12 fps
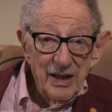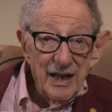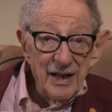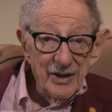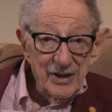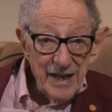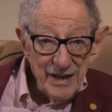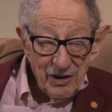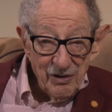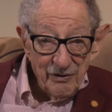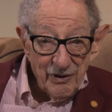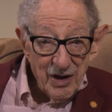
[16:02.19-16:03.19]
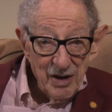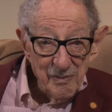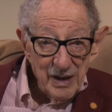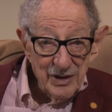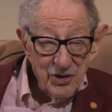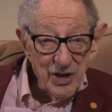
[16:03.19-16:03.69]
I thank you very
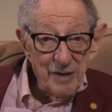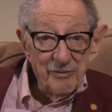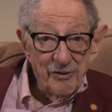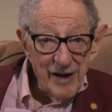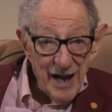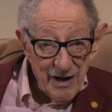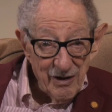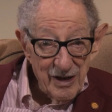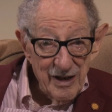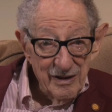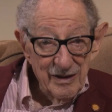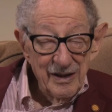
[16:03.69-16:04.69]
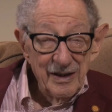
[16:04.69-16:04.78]
much. I'm flattered